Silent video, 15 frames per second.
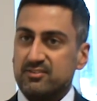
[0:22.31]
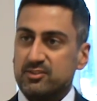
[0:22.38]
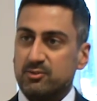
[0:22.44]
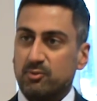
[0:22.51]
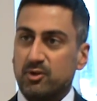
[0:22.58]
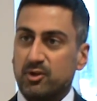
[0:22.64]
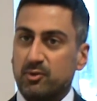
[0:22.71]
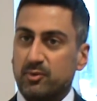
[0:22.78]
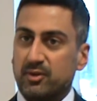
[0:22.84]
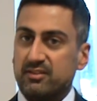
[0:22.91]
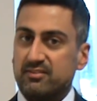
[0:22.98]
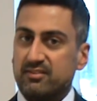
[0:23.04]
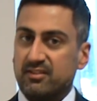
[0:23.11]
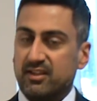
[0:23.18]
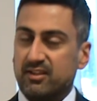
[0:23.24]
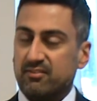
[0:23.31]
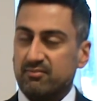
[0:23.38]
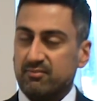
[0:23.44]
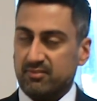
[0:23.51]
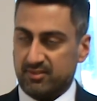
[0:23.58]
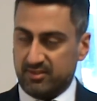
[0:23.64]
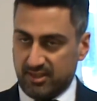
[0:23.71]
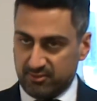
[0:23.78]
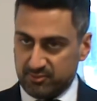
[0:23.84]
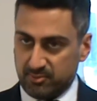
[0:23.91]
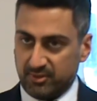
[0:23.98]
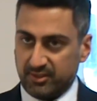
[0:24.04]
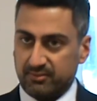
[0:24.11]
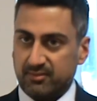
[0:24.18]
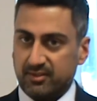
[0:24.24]
to work with, and that's
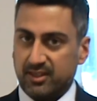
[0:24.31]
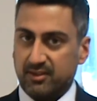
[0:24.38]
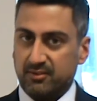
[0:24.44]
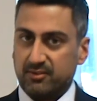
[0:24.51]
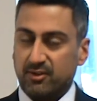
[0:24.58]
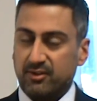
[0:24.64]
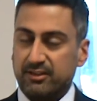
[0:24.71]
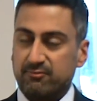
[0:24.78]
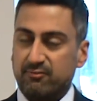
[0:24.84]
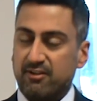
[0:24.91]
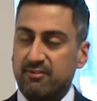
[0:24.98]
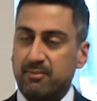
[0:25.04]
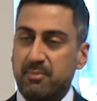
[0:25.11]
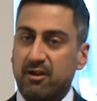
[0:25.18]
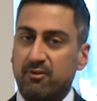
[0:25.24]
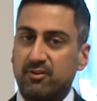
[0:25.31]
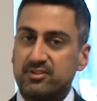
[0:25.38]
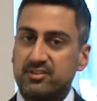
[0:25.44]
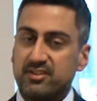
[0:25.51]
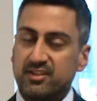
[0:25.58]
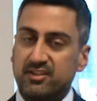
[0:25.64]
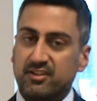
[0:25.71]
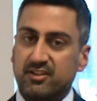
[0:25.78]
my colleague Ravi Parod,